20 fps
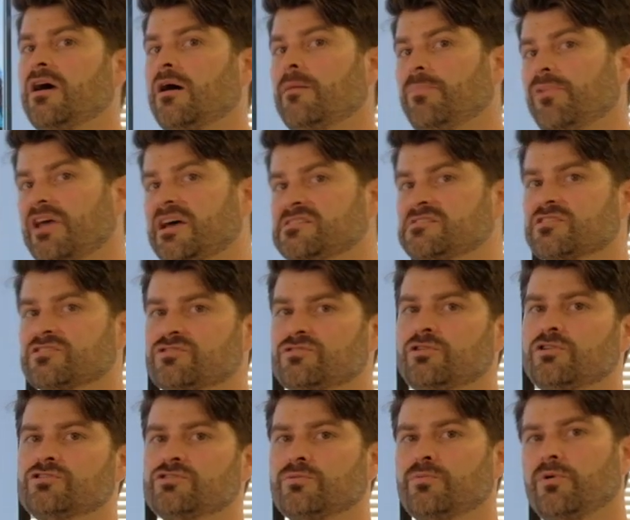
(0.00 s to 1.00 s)
a plastic
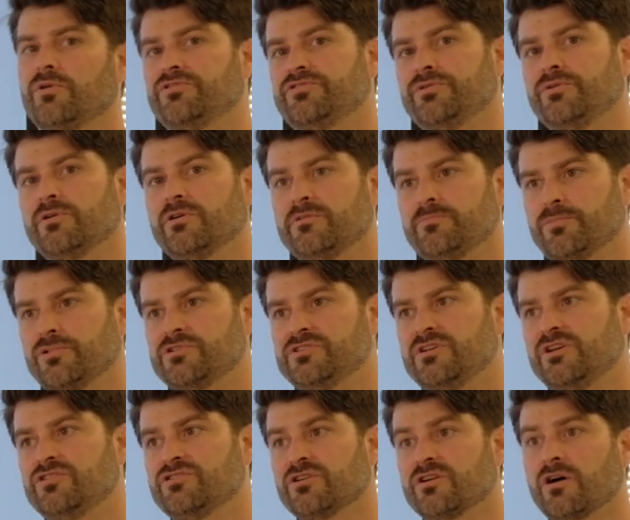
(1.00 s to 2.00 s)
surgeon will do a
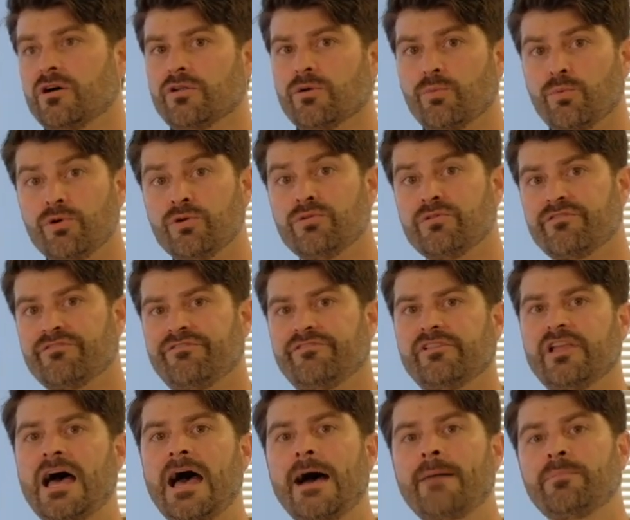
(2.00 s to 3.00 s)
procedure called a wound
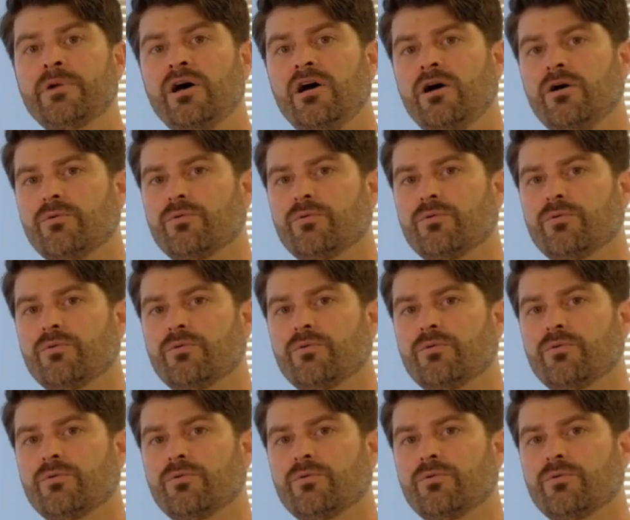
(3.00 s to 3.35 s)
flap,